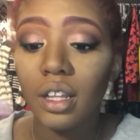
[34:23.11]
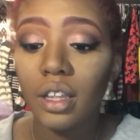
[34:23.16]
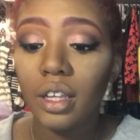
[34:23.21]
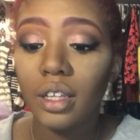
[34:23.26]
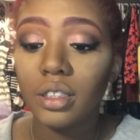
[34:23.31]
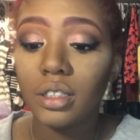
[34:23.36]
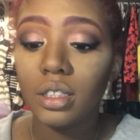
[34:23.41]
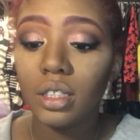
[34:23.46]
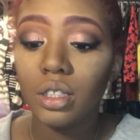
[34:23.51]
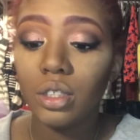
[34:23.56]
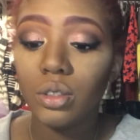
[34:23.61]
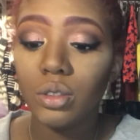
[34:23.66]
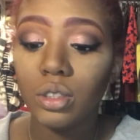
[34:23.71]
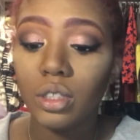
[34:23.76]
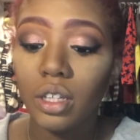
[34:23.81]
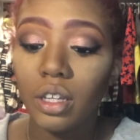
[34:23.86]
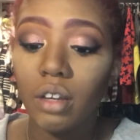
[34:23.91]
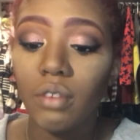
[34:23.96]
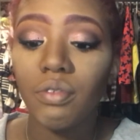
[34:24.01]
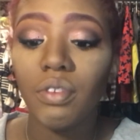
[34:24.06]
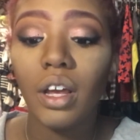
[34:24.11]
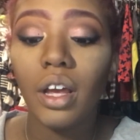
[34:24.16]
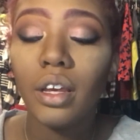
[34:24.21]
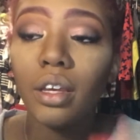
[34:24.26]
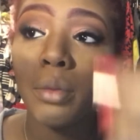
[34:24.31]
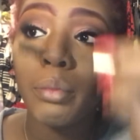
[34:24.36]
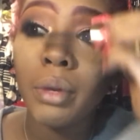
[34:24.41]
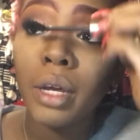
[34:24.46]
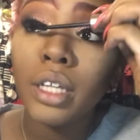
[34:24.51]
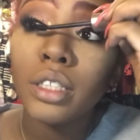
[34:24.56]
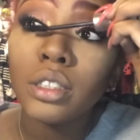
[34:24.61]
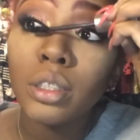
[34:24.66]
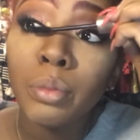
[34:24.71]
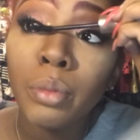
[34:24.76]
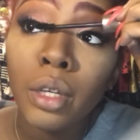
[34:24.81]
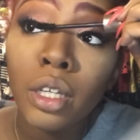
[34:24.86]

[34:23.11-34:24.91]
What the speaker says: I like to use like a volumizing